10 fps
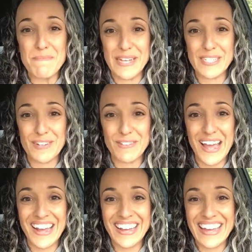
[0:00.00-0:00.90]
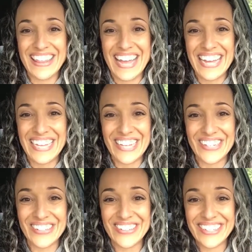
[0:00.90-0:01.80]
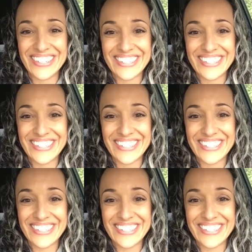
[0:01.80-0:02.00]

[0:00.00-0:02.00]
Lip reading: Best of luck. Thank you.